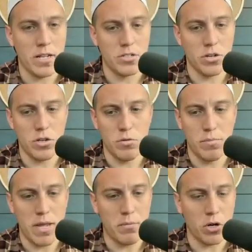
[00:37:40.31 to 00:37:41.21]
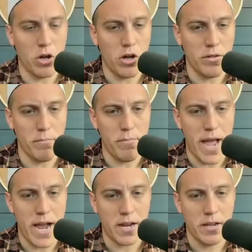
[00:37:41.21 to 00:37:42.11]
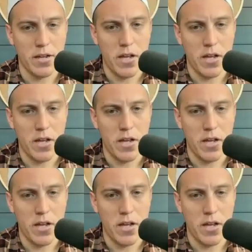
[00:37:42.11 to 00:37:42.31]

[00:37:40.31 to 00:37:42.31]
And so you would be able to call them back.